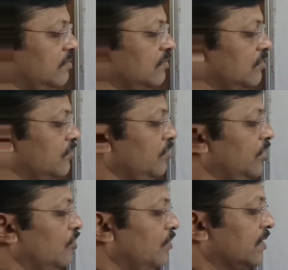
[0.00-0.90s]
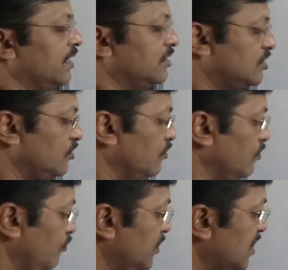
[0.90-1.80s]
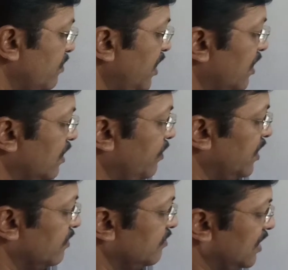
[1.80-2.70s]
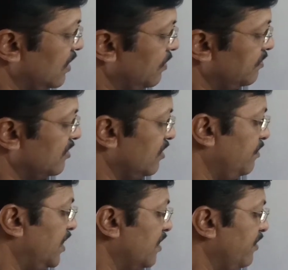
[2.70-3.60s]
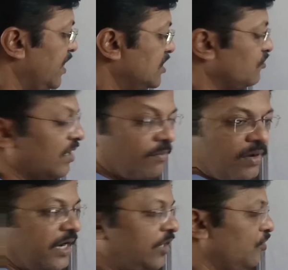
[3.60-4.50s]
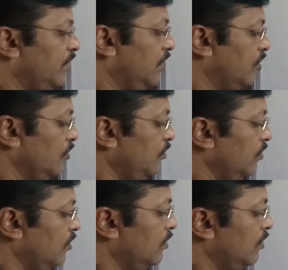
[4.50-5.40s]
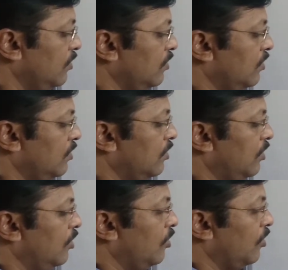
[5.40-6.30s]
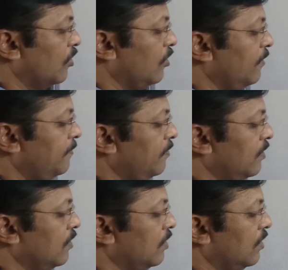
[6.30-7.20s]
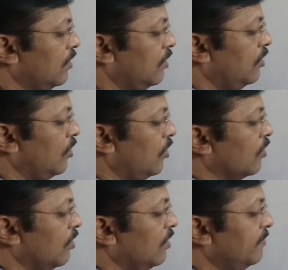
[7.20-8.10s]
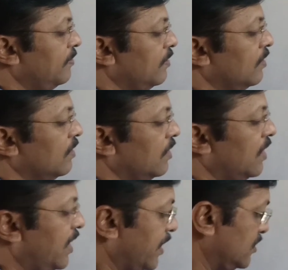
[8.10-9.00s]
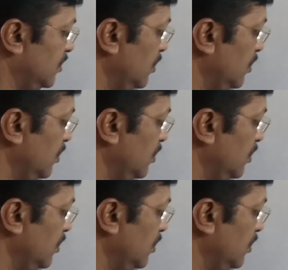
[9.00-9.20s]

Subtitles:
So 2 into 1, that is 2, which can be written in the better way as 1 by 2 into log of x.